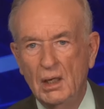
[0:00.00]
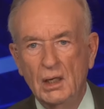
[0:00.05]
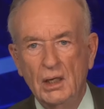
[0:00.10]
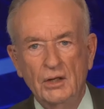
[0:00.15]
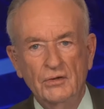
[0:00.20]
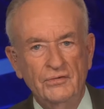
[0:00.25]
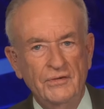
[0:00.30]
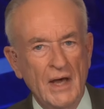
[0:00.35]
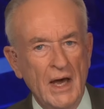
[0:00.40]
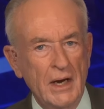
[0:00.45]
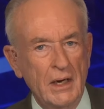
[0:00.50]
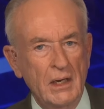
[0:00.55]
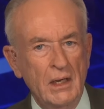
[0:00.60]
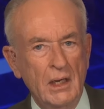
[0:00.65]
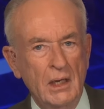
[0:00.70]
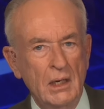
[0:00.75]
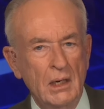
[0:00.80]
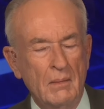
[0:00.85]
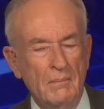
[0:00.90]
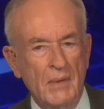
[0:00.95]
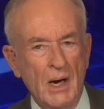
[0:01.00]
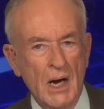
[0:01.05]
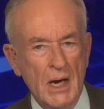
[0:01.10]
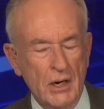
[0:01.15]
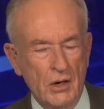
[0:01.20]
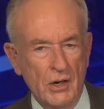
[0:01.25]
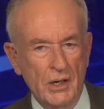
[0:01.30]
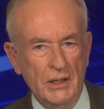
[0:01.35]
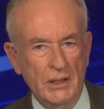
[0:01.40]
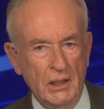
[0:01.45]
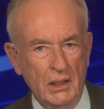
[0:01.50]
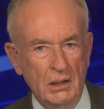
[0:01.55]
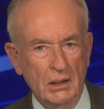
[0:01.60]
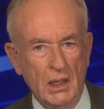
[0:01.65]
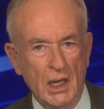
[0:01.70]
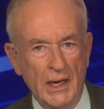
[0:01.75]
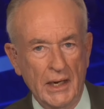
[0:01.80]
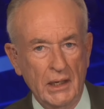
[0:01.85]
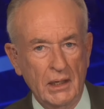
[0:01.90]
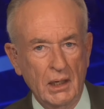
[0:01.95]
is that in a monarchy
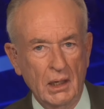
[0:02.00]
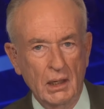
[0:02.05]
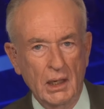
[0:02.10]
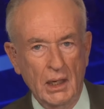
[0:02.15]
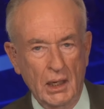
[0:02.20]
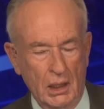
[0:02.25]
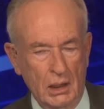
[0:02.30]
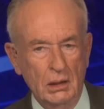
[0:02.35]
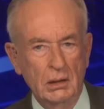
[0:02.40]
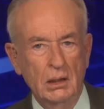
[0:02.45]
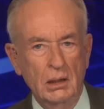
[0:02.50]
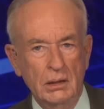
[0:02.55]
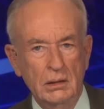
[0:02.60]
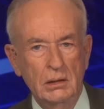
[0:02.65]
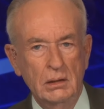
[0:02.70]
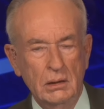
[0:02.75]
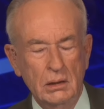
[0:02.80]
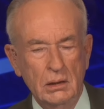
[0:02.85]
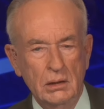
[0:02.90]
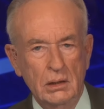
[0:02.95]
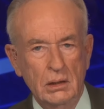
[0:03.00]
like England,